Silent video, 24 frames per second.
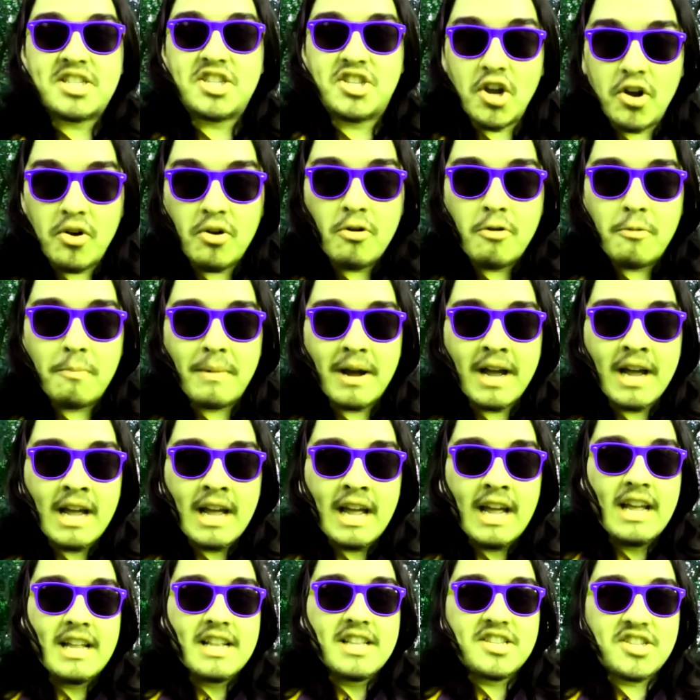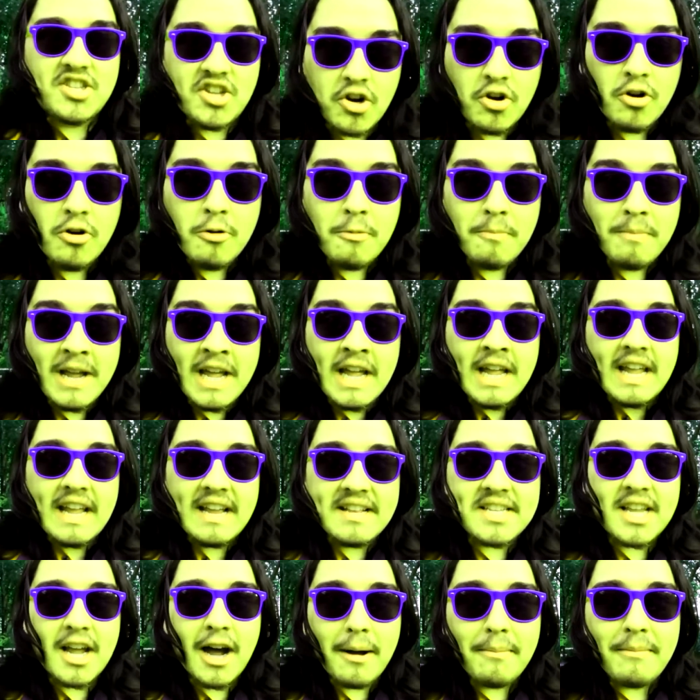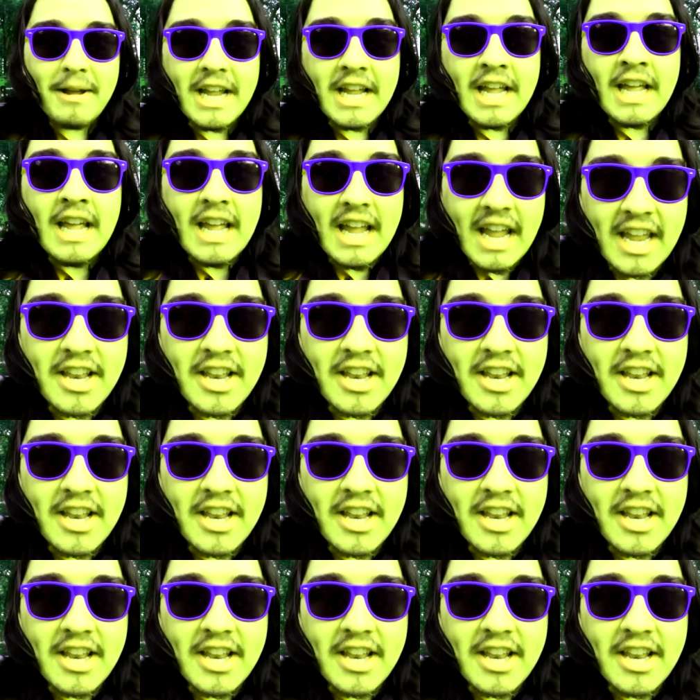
doom is coming